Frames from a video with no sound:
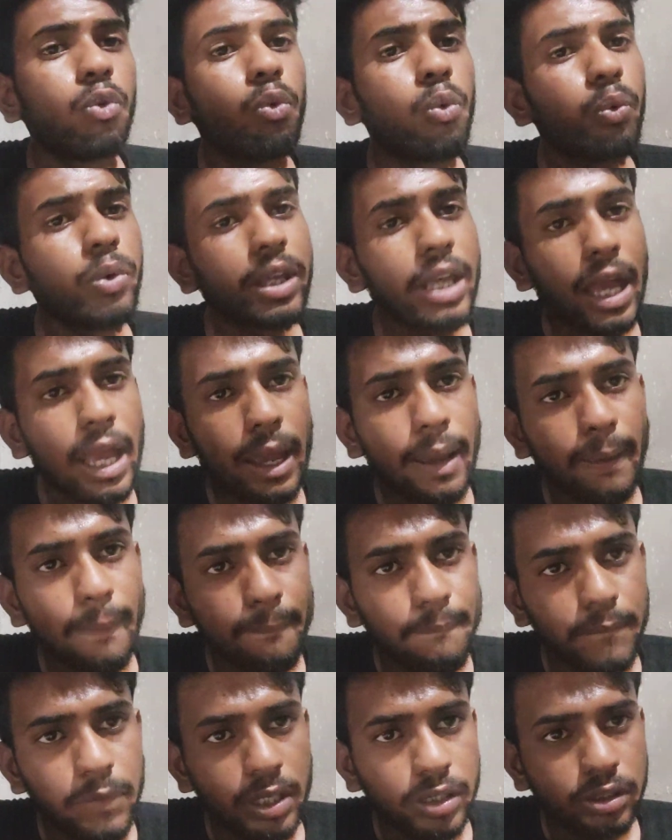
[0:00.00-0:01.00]
we have
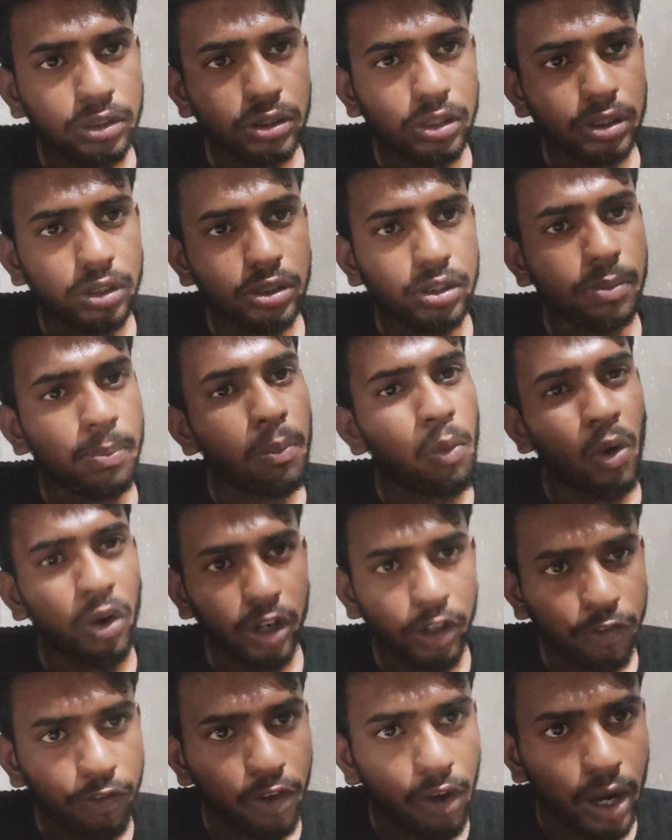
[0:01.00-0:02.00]
just
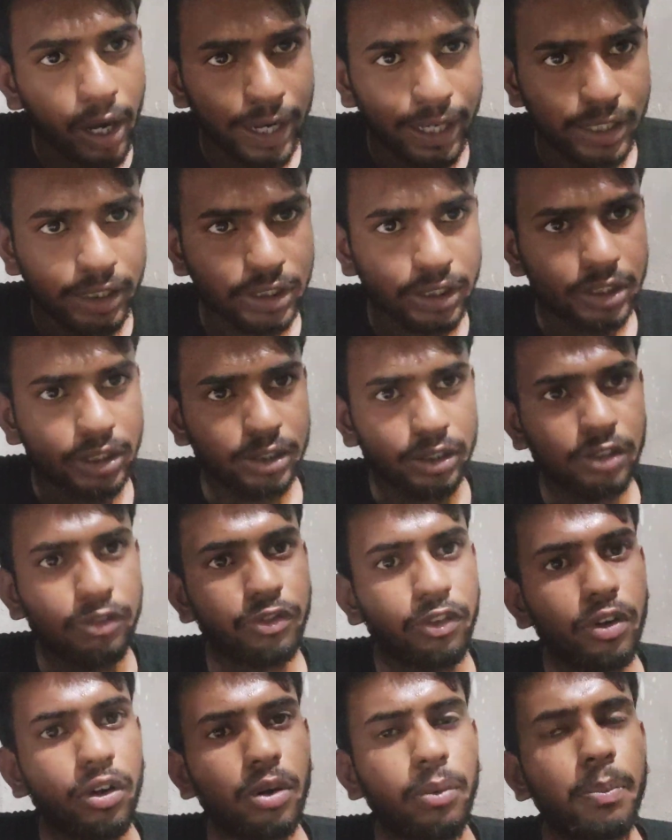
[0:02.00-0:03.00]
modified the
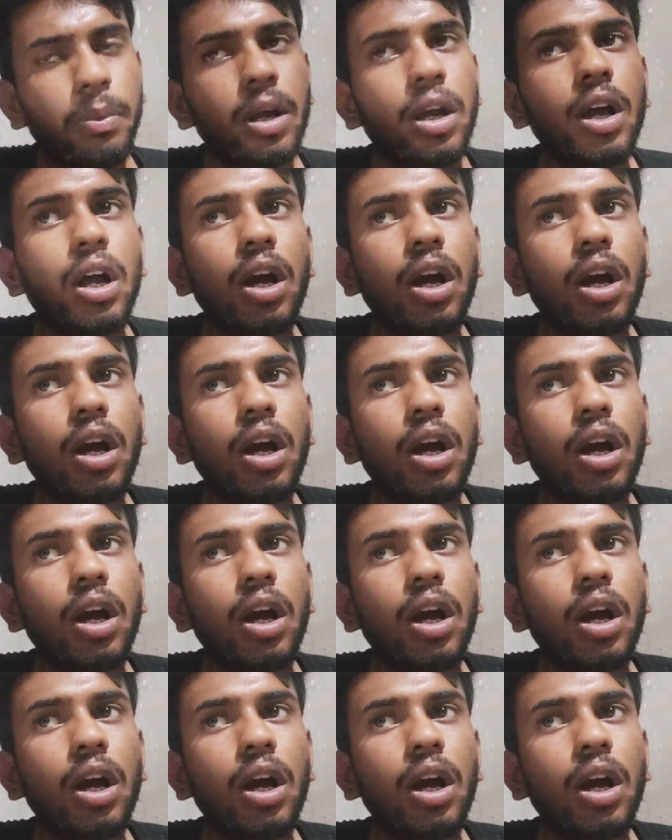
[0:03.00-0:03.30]
verb,